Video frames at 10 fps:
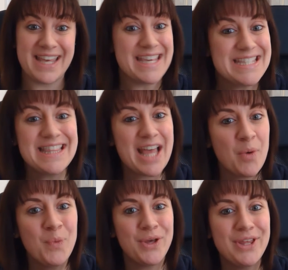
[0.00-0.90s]
Isn't
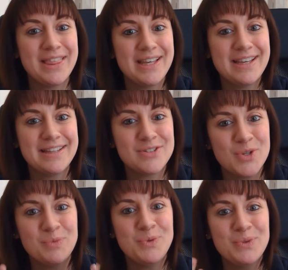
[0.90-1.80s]
that worth it?
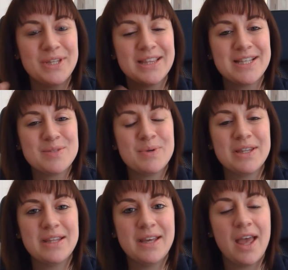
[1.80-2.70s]
Don't you think that's
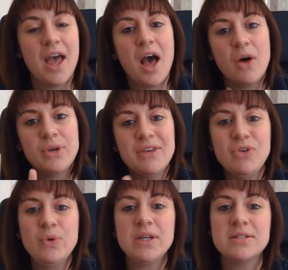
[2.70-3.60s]
worth it? I'll give
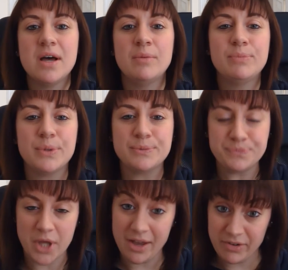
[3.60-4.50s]
you an example.
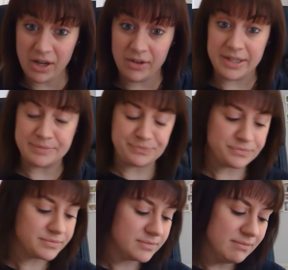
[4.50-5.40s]
I have a client,
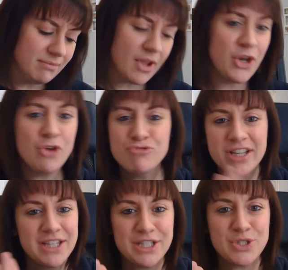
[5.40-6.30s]
and I
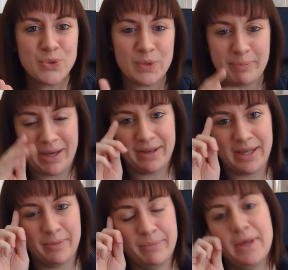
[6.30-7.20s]
regularly talk about
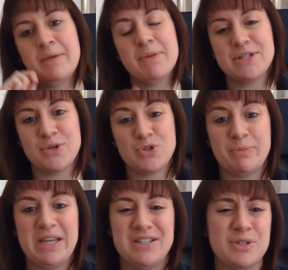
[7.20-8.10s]
him in my social
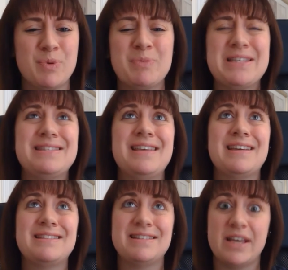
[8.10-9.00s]
media. He's probably
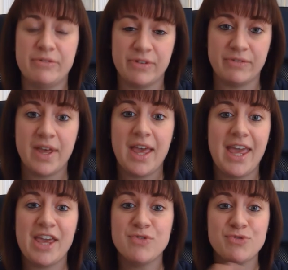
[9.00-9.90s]
sick to death of
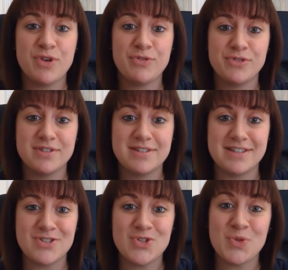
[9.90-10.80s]
hearing
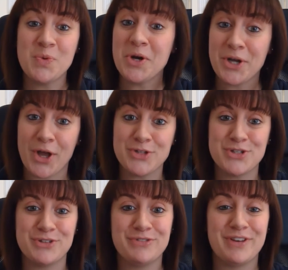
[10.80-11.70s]
references to the work I
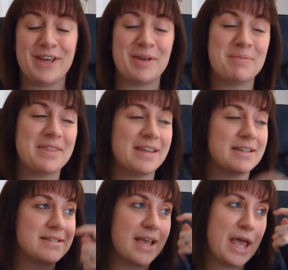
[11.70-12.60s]
do for him and
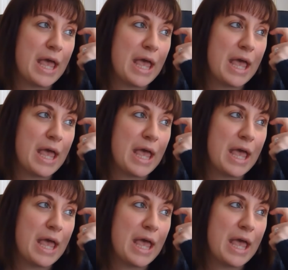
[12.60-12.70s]
things.